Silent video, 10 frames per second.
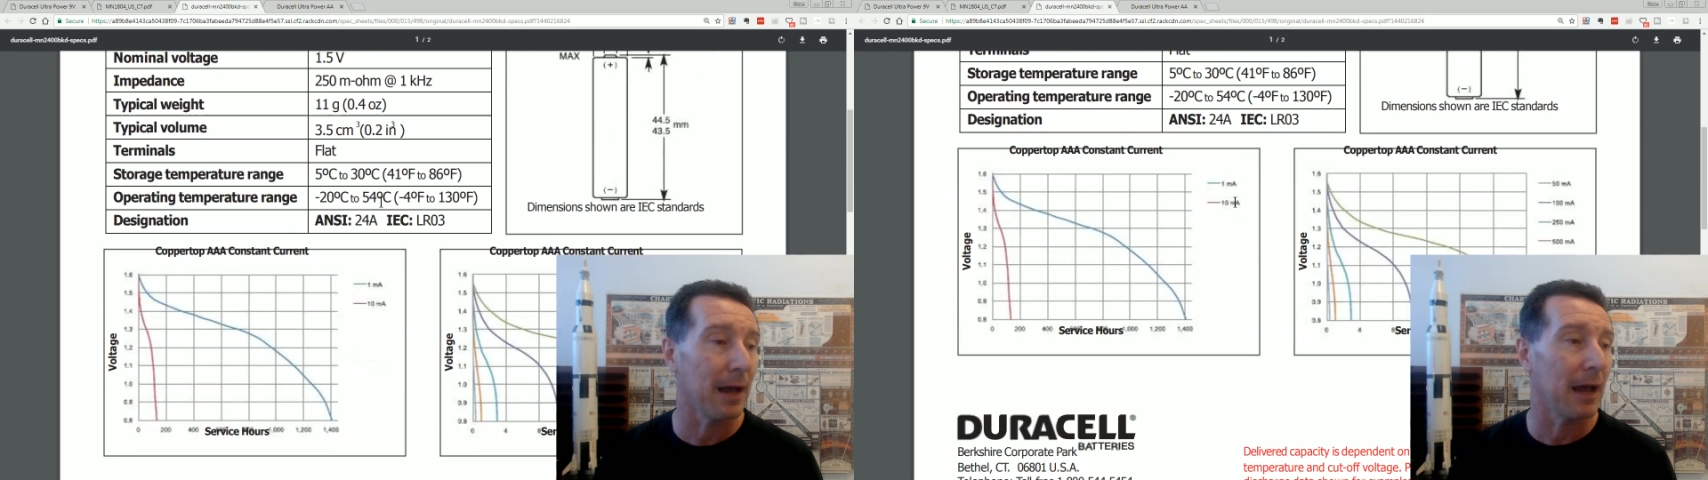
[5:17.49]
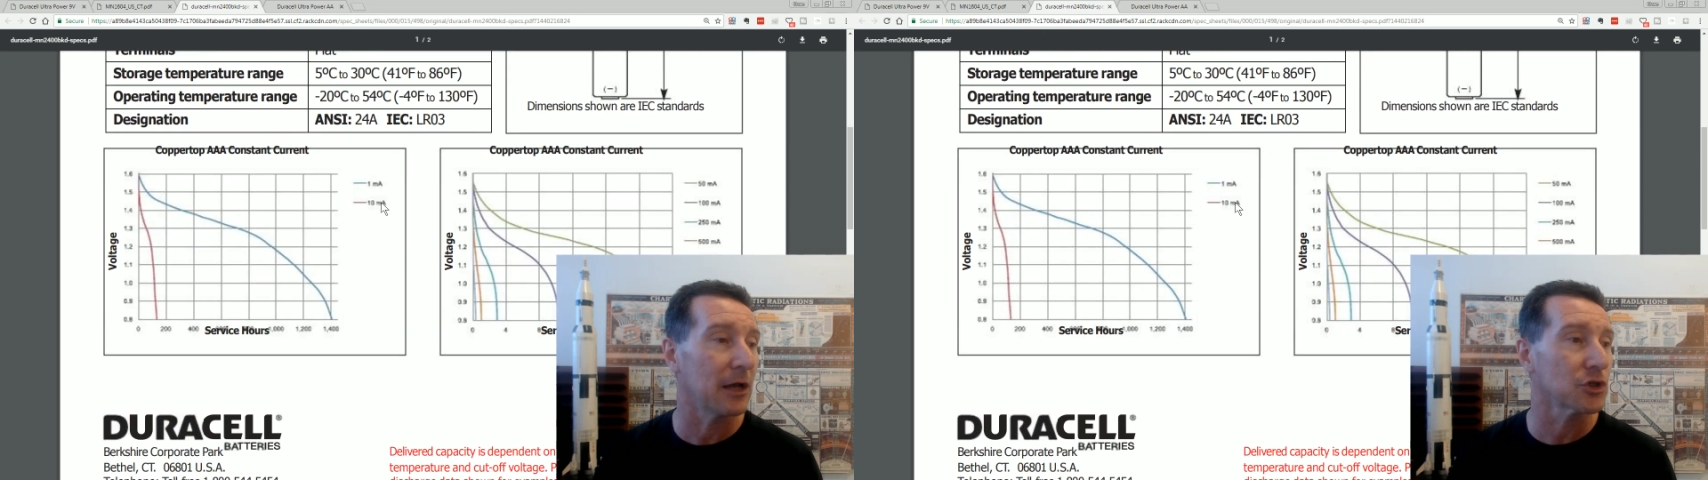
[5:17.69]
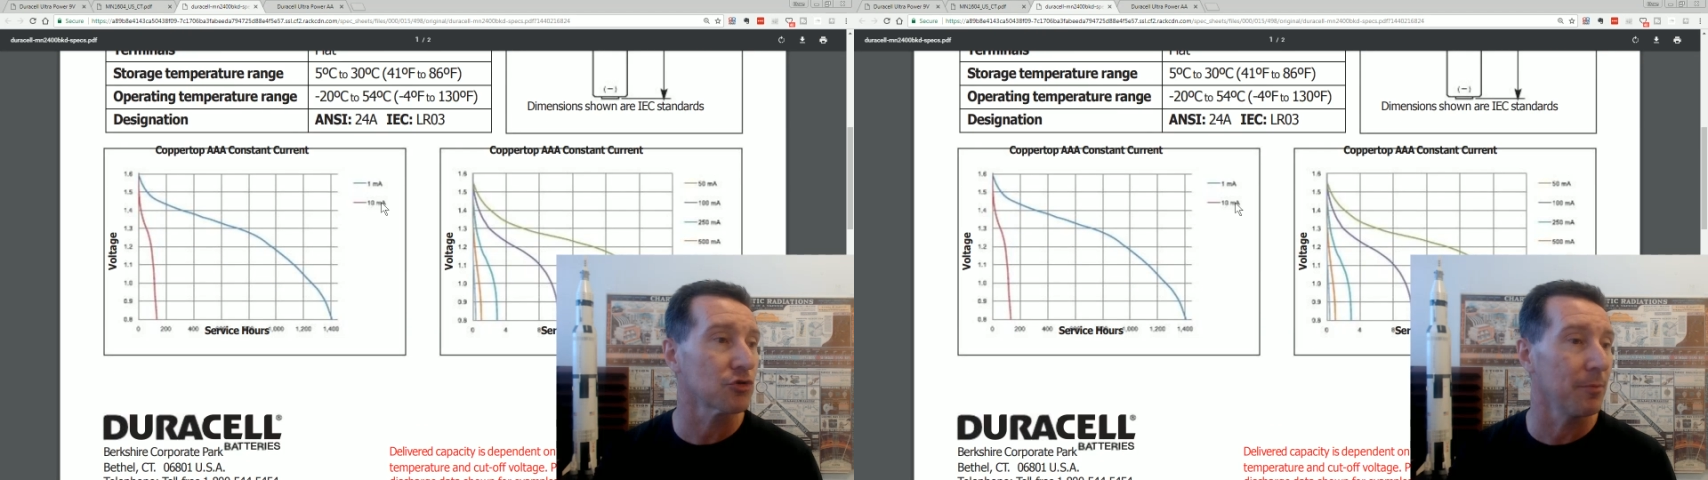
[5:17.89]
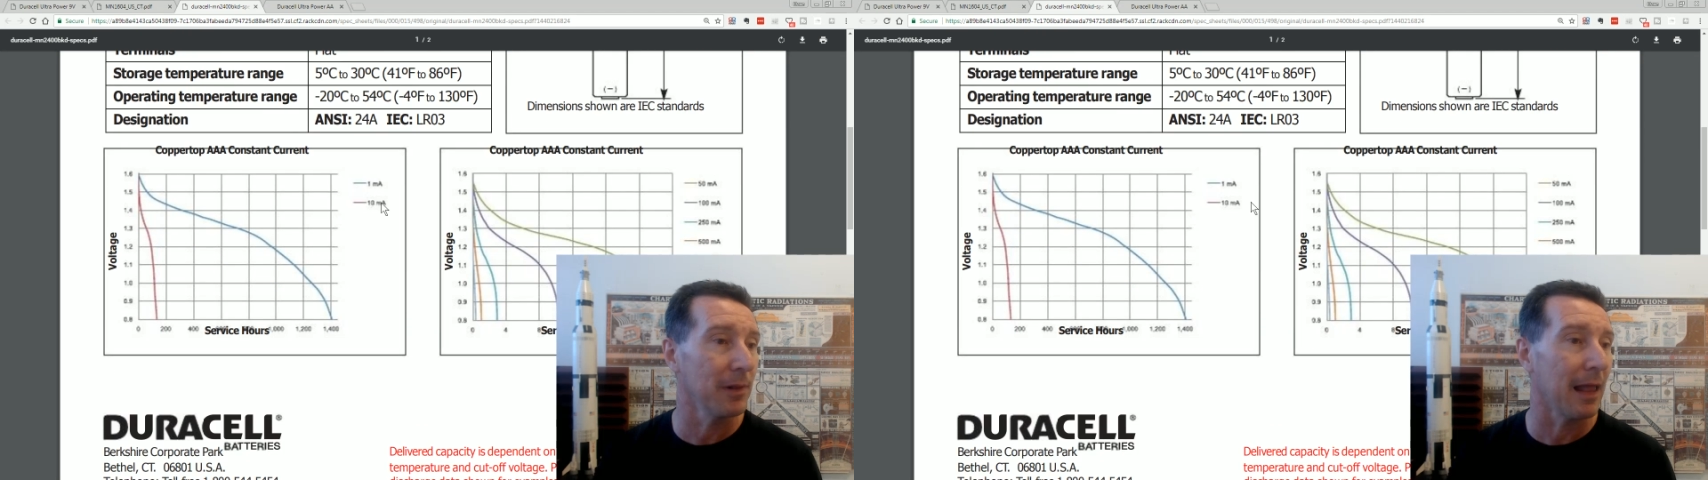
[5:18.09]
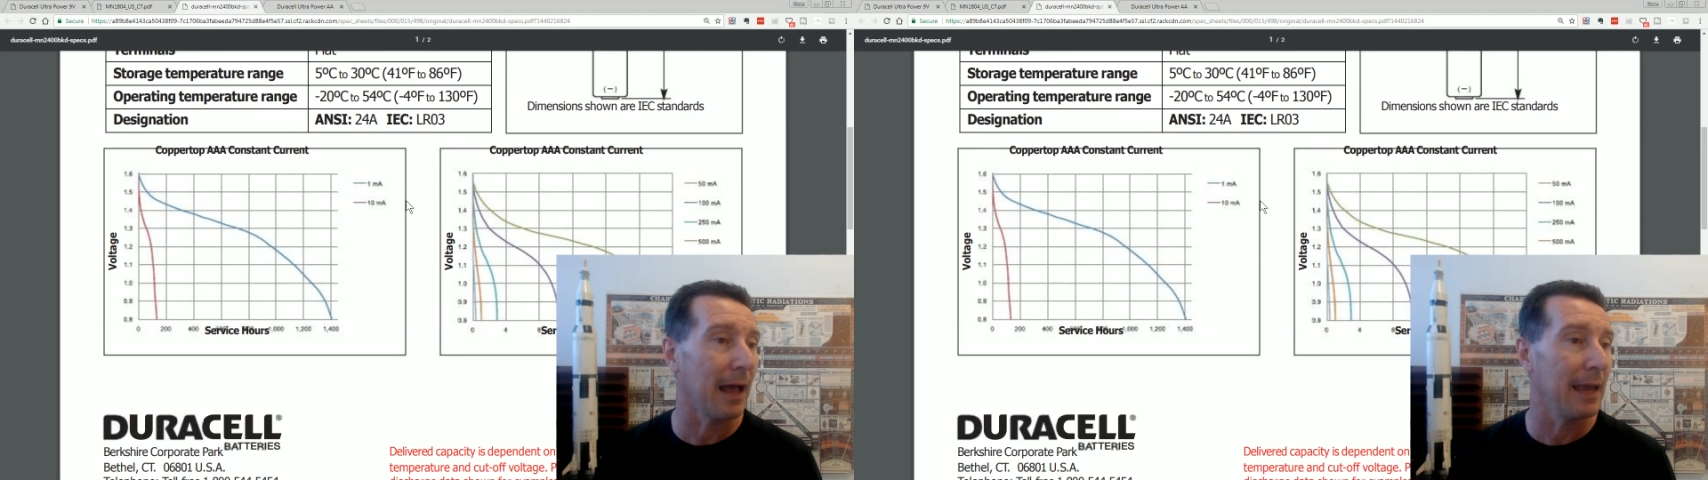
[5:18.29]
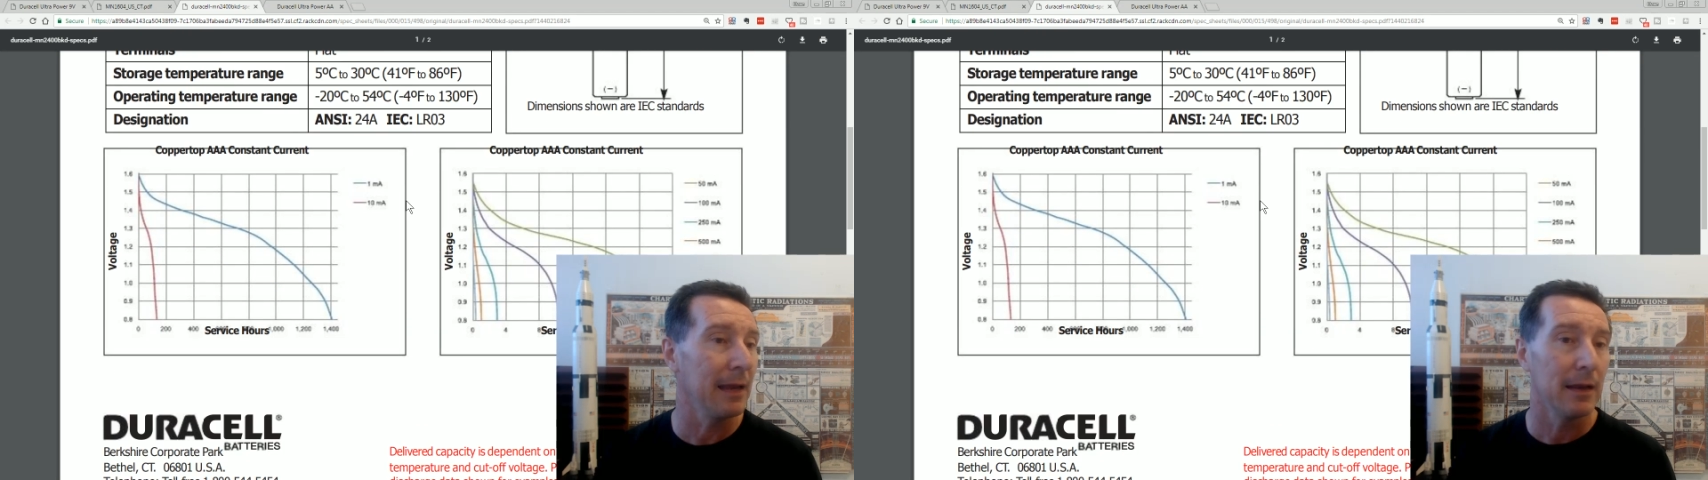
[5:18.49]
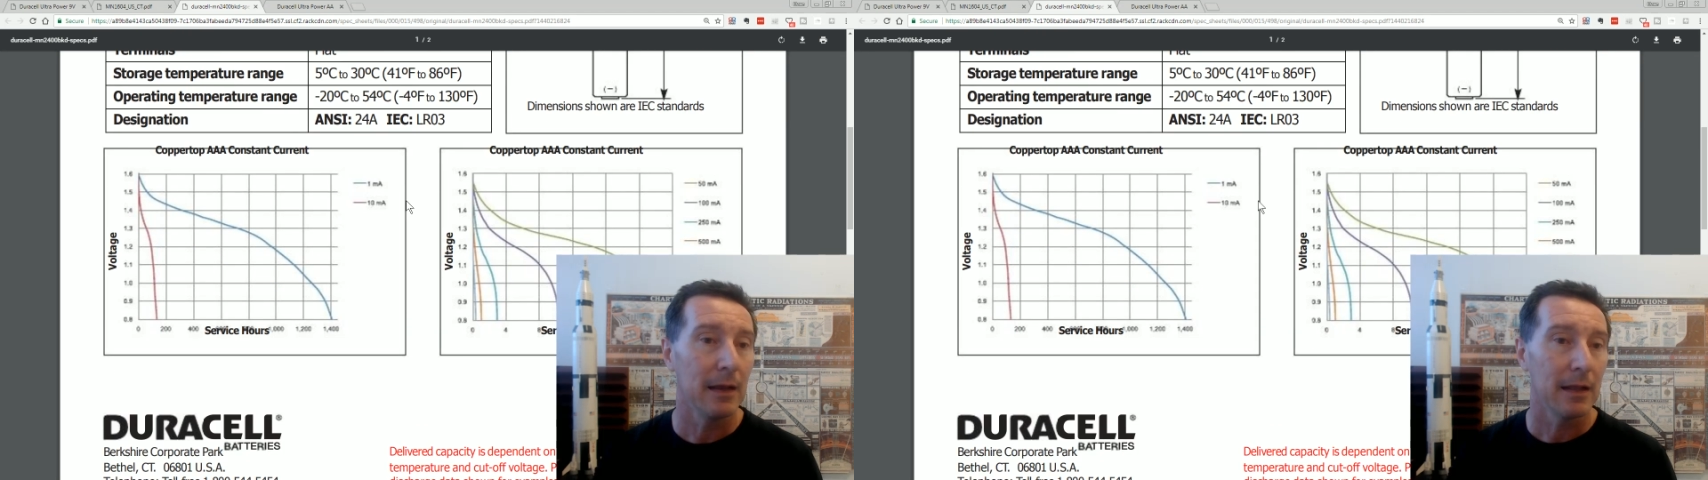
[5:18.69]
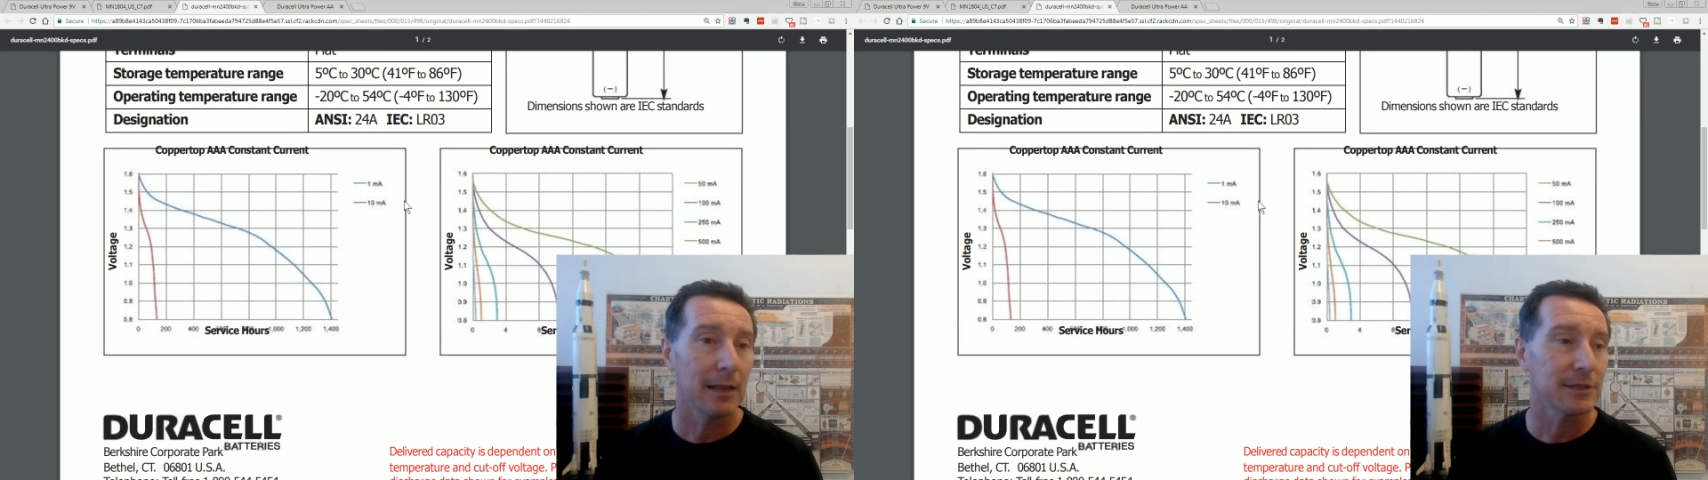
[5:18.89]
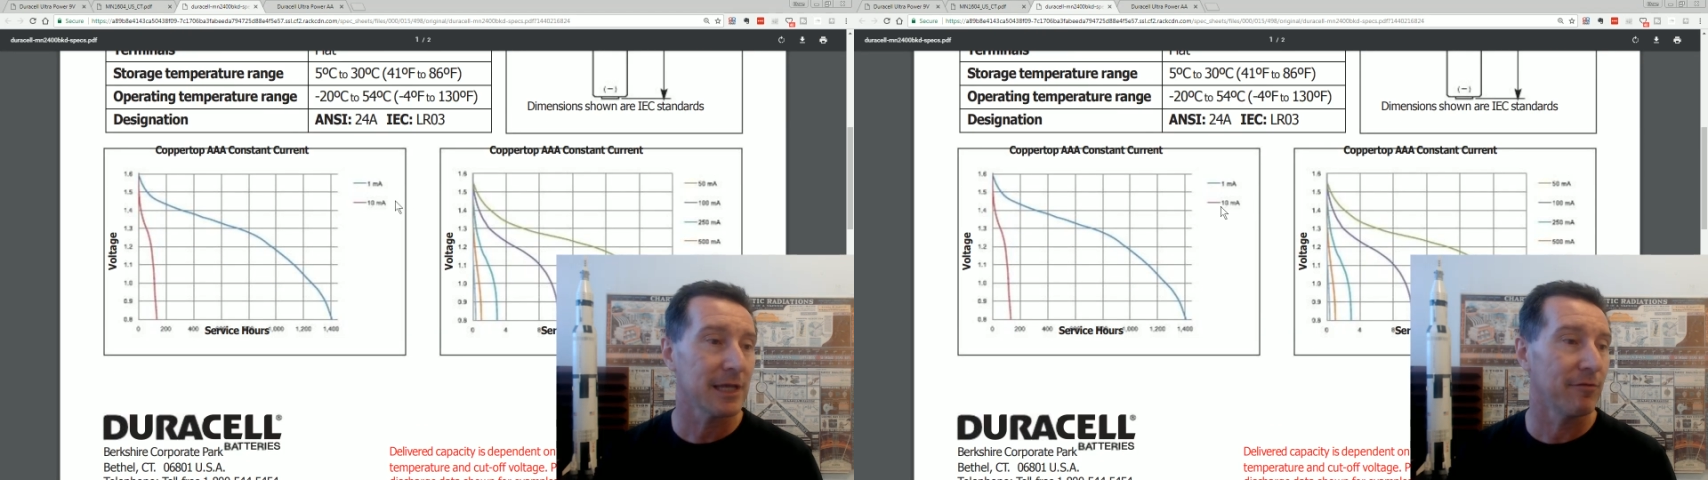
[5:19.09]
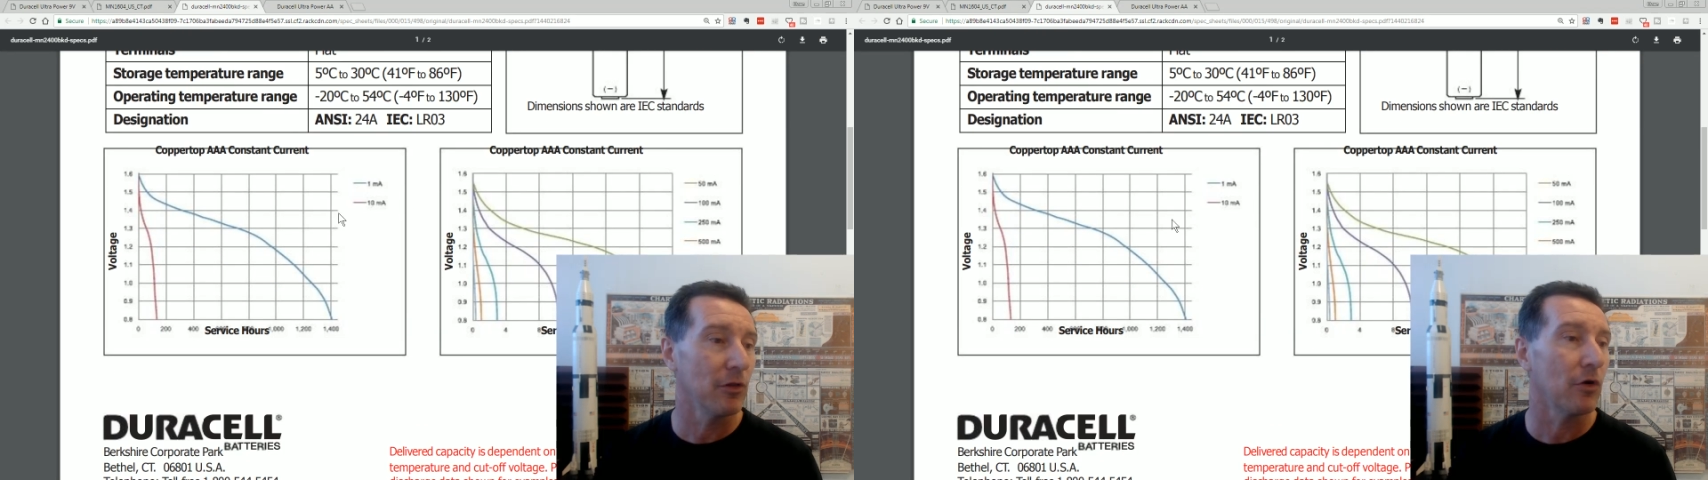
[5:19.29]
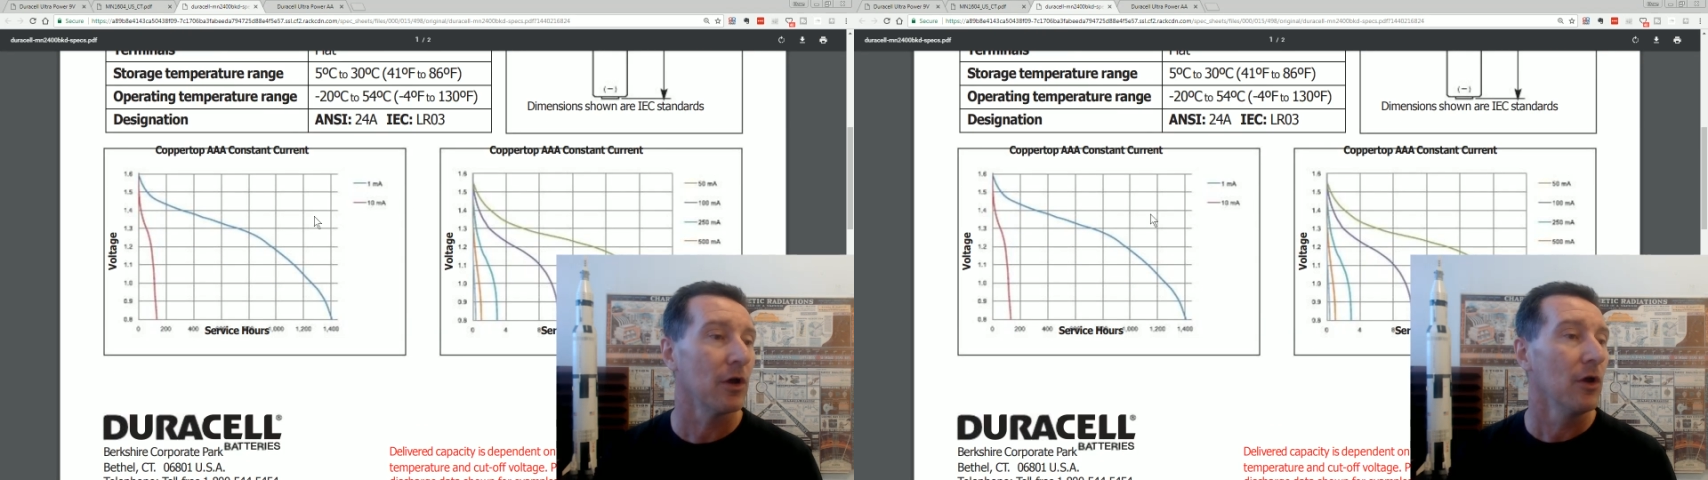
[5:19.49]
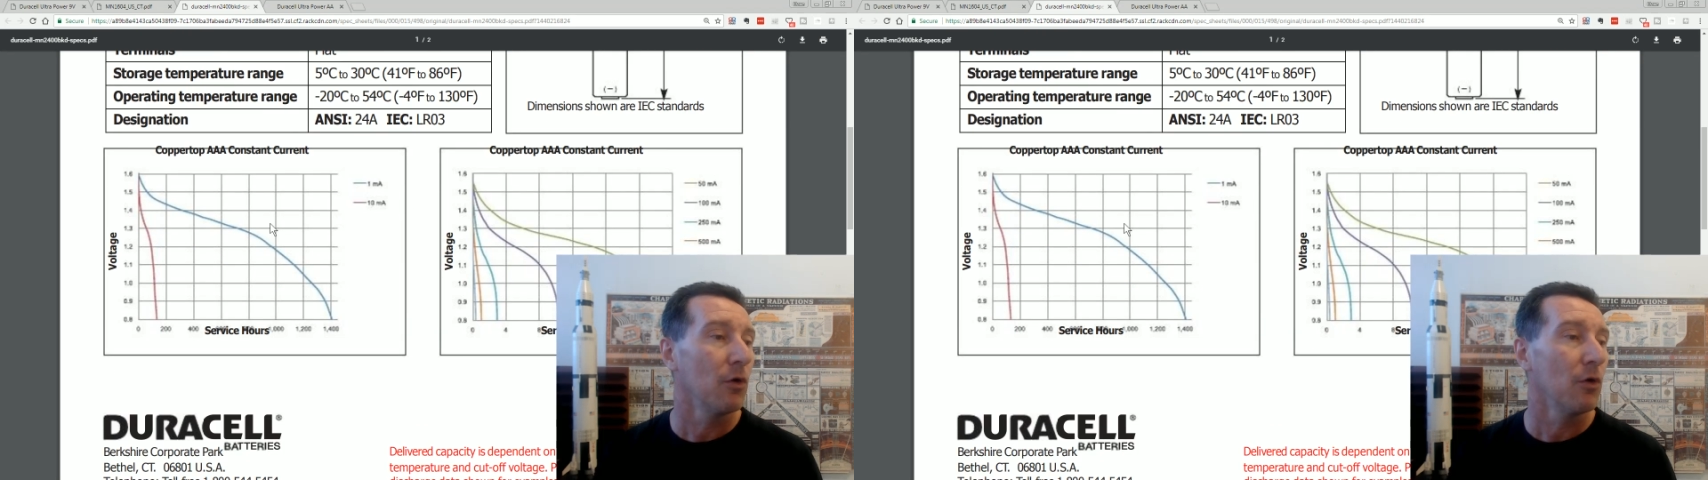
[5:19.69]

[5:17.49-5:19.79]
AAA, let's have a look.